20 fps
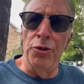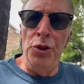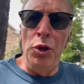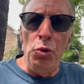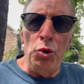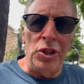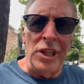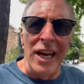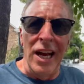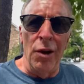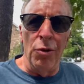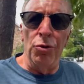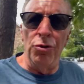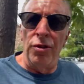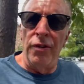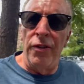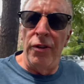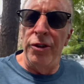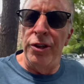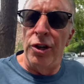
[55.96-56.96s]

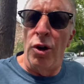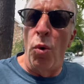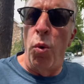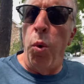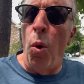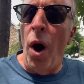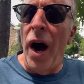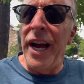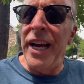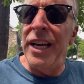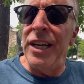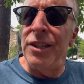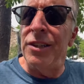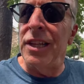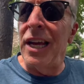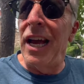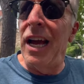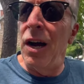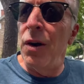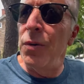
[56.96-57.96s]
Newtown's a very quiet
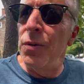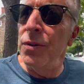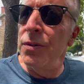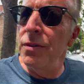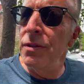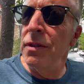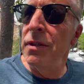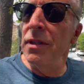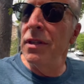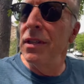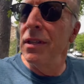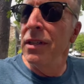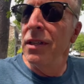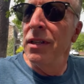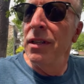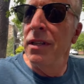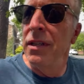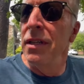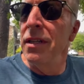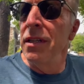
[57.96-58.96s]
town.
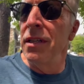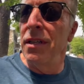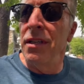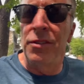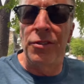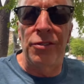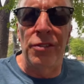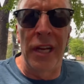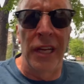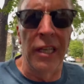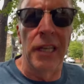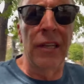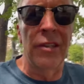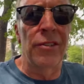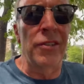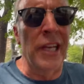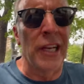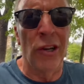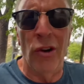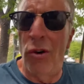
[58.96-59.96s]
It's
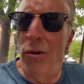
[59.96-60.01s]
like